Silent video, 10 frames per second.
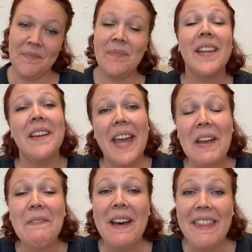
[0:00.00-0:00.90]
Okay,
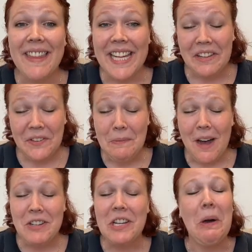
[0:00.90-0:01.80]
well, thank you for
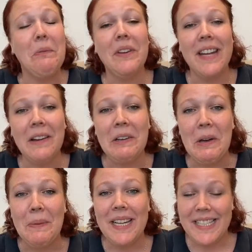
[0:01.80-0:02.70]
watching. Hopefully now you know
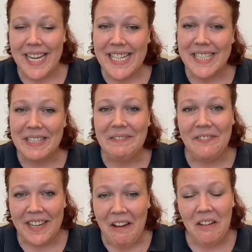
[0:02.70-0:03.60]
what it takes to feed
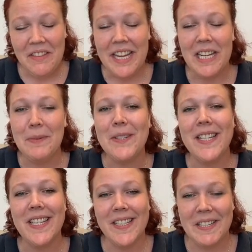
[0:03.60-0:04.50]
all of the animals at
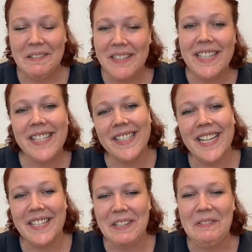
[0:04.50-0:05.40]
the zoo. Stay
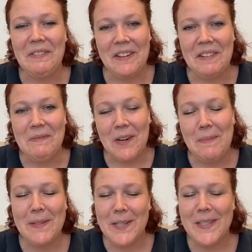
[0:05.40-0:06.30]
tuned for more
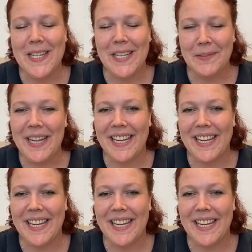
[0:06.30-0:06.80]
episodes next week.